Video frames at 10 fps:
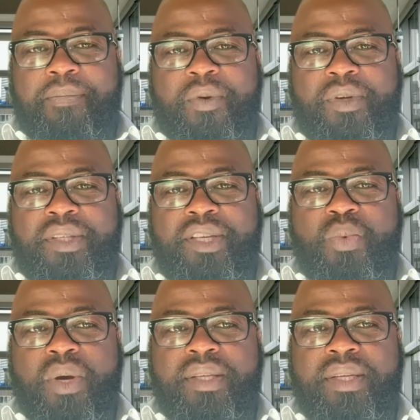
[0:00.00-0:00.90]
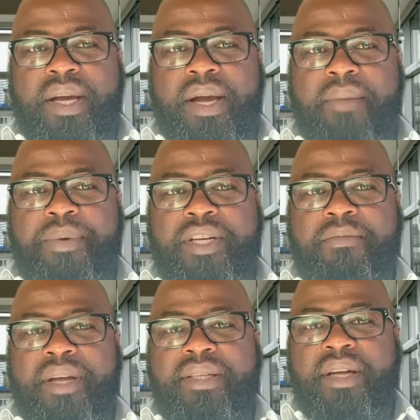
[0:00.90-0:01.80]
because these ones are, are pretty
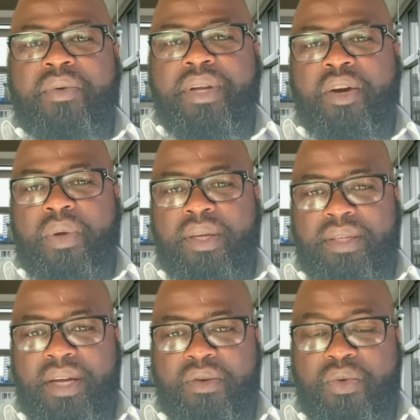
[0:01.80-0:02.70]
much now narrowing down